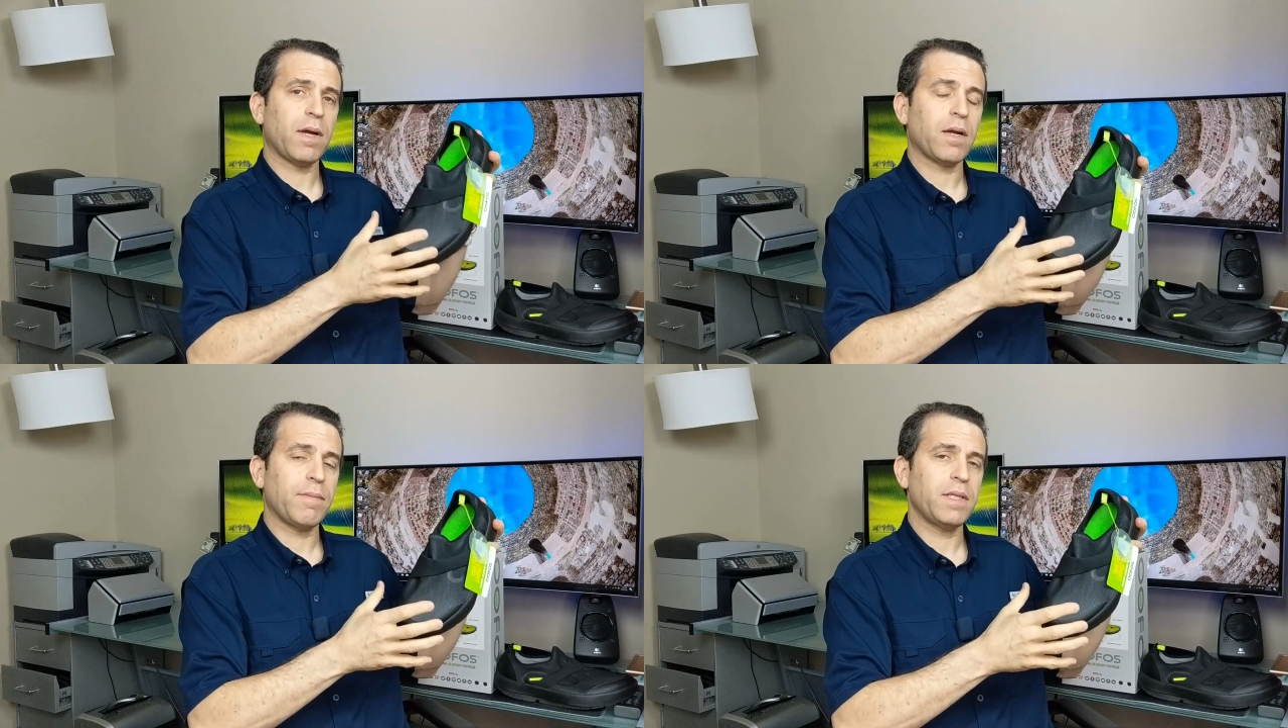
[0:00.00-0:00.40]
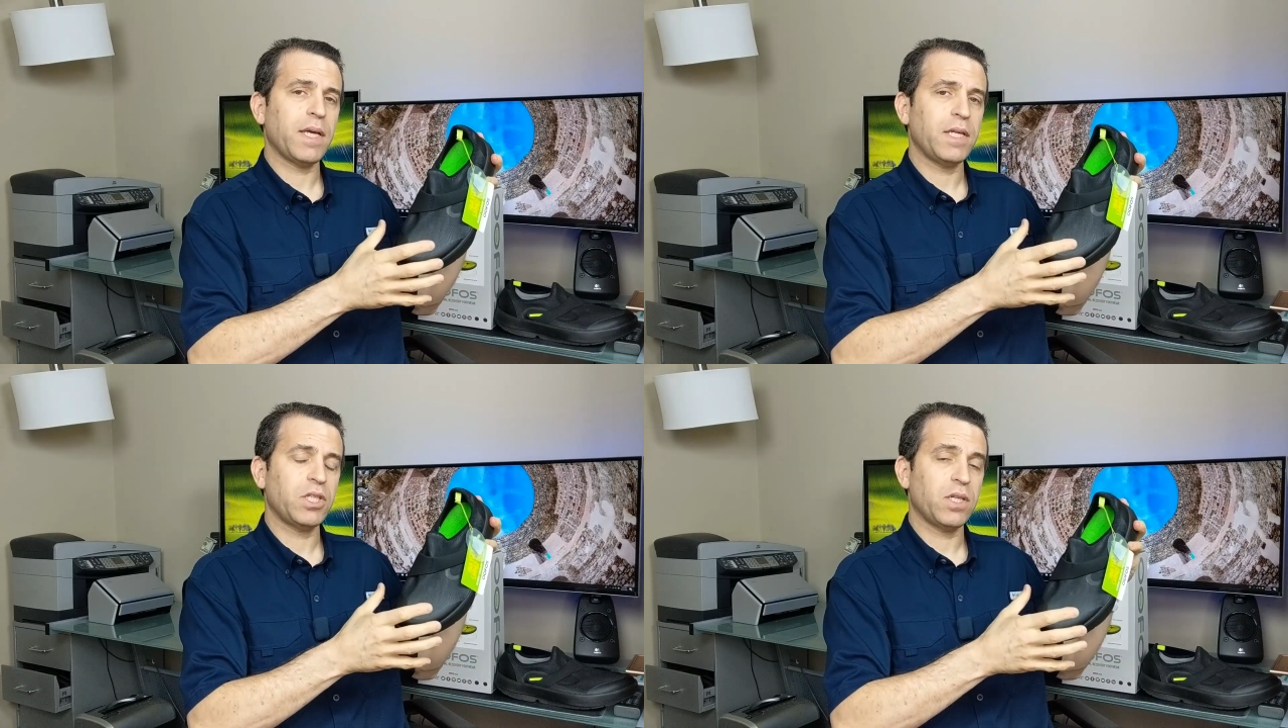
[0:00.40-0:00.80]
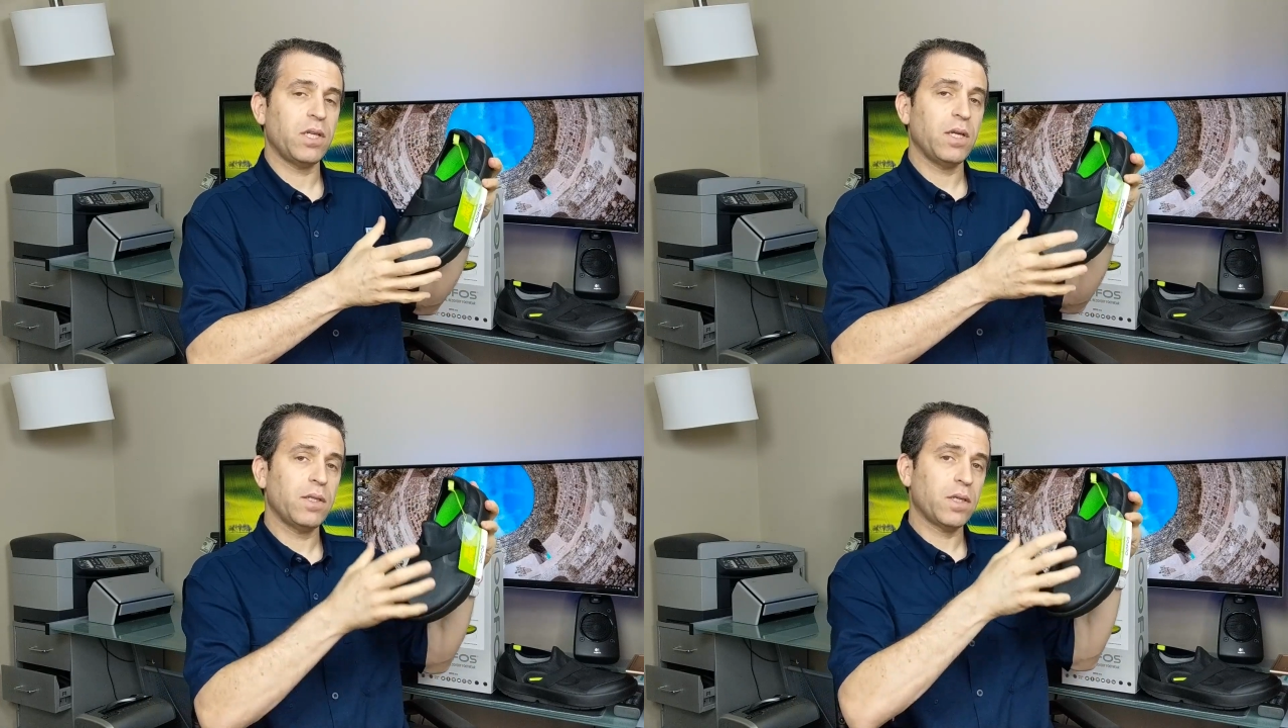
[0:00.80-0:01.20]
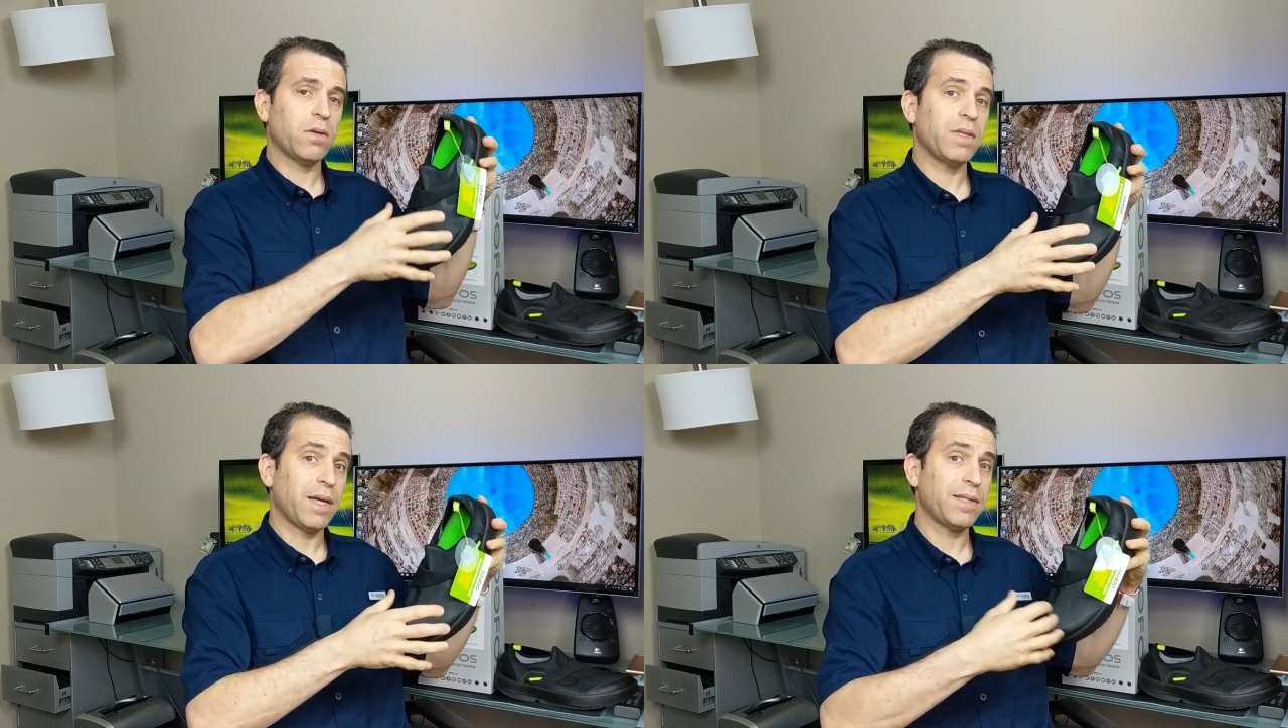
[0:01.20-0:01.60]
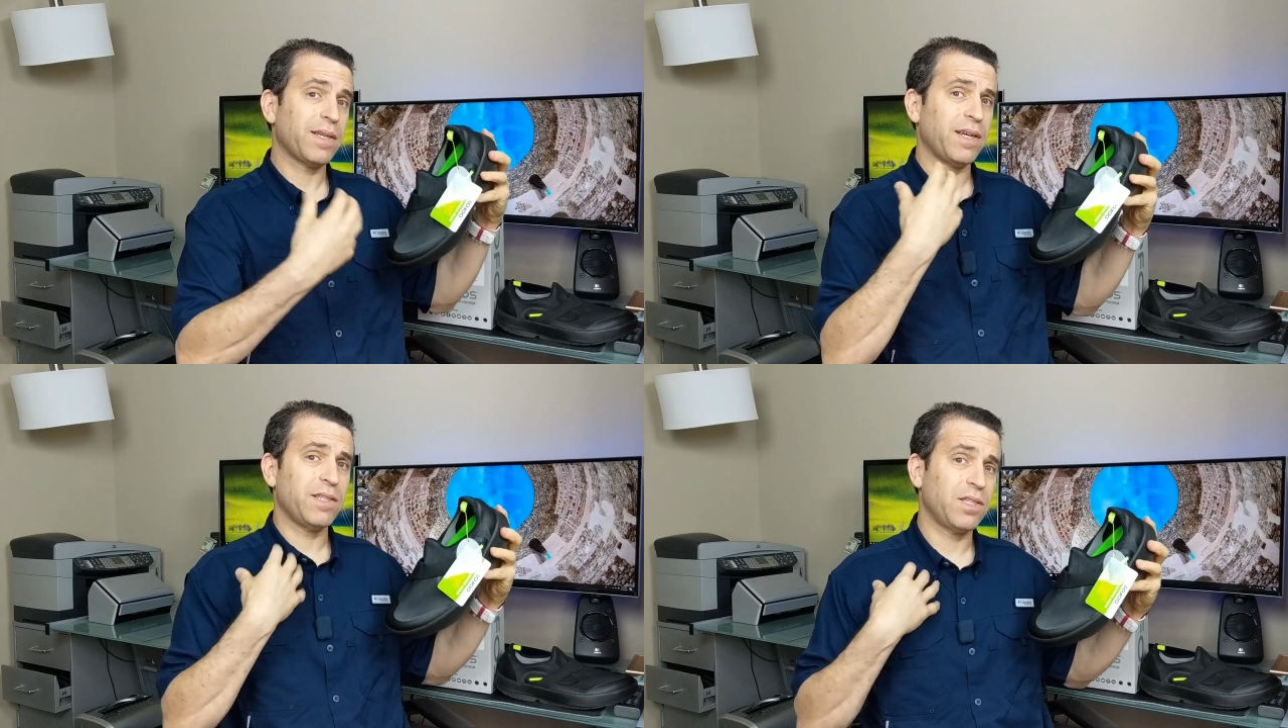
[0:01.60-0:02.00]
recommendation to go down a
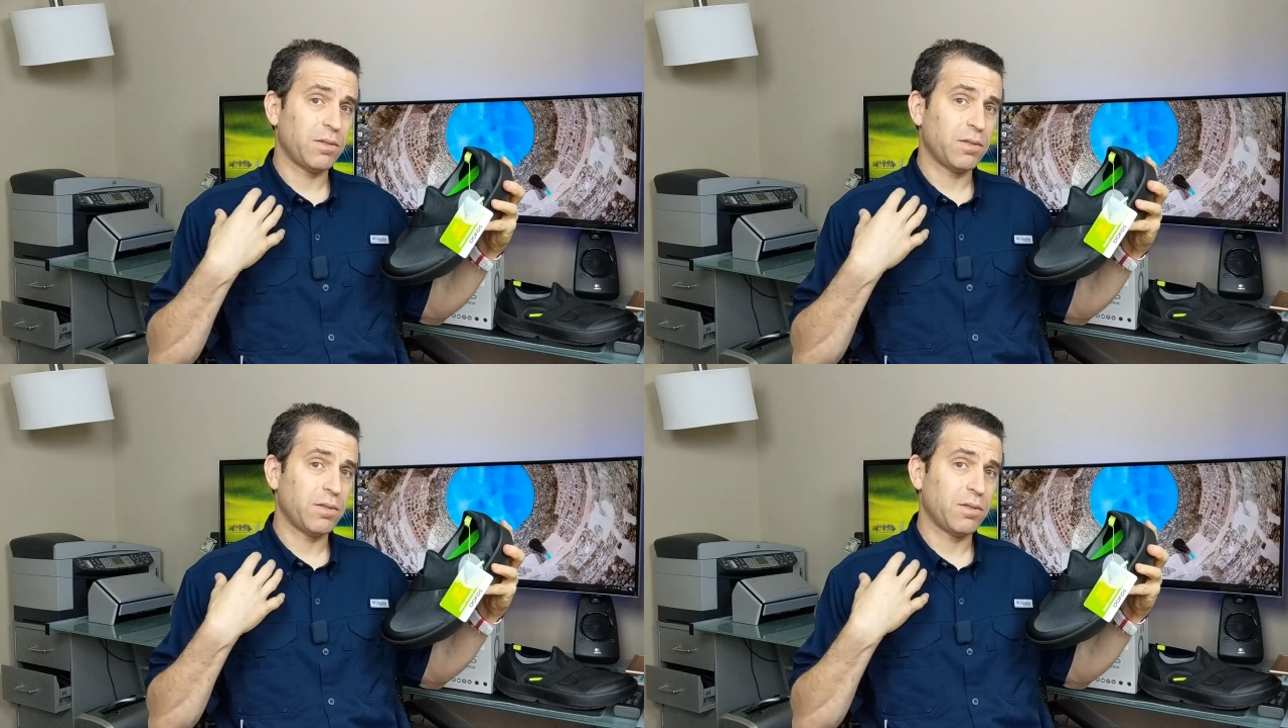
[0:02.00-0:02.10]
size,